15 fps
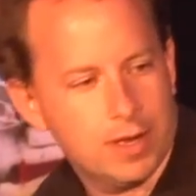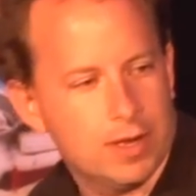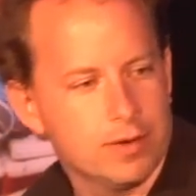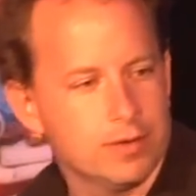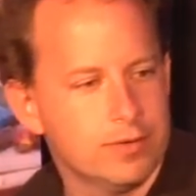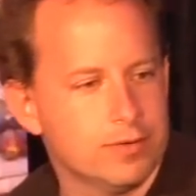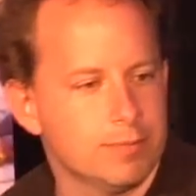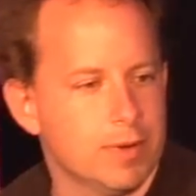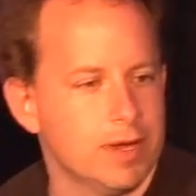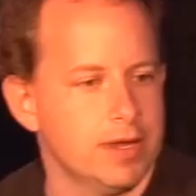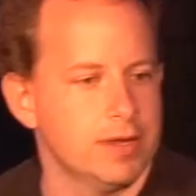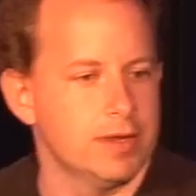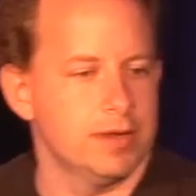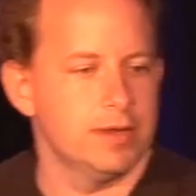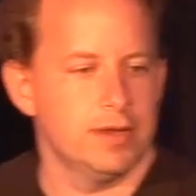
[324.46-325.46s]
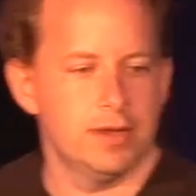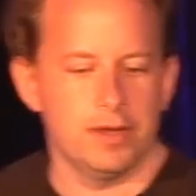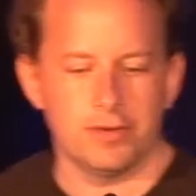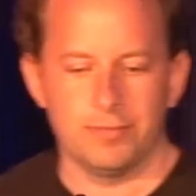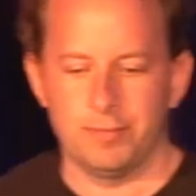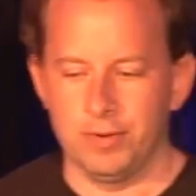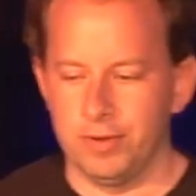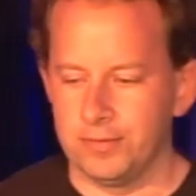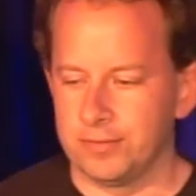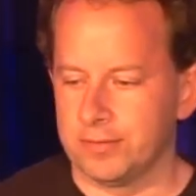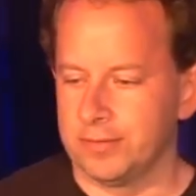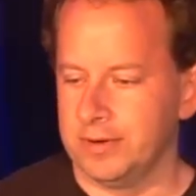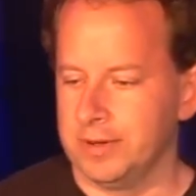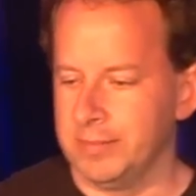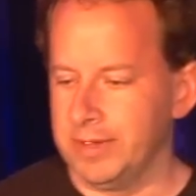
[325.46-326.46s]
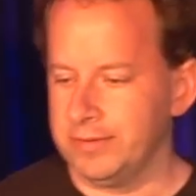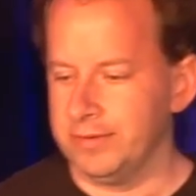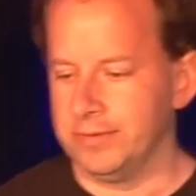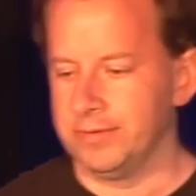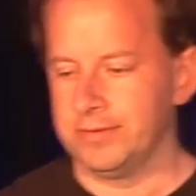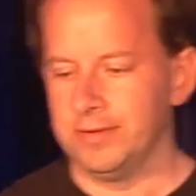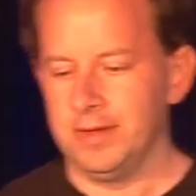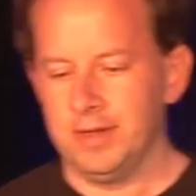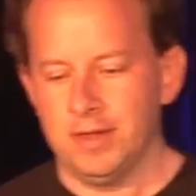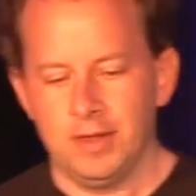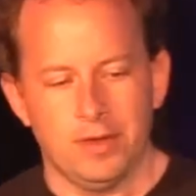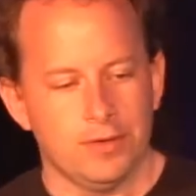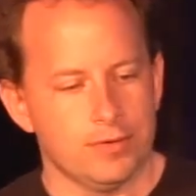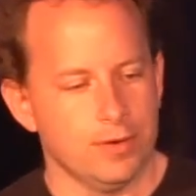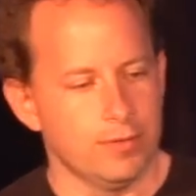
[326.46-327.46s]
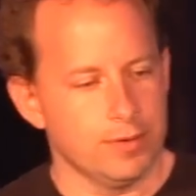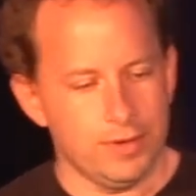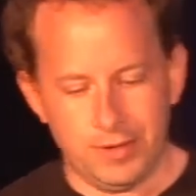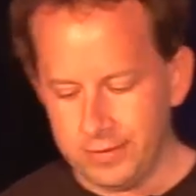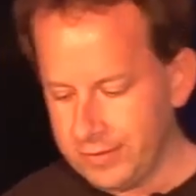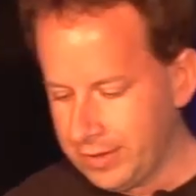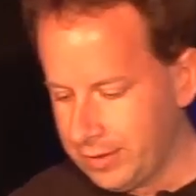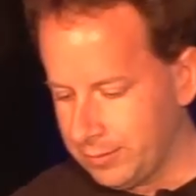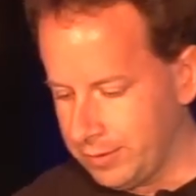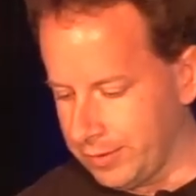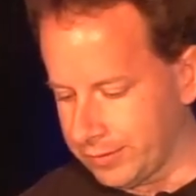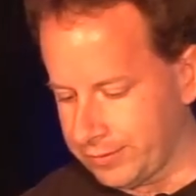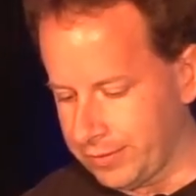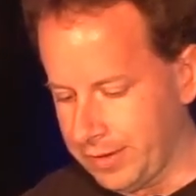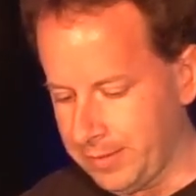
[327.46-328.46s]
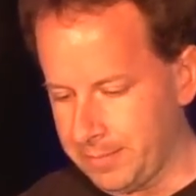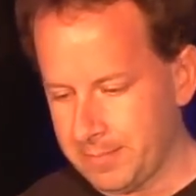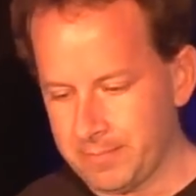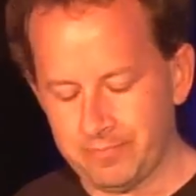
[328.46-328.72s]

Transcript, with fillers: I'll use my expert drawing methods. So here's how it works, right?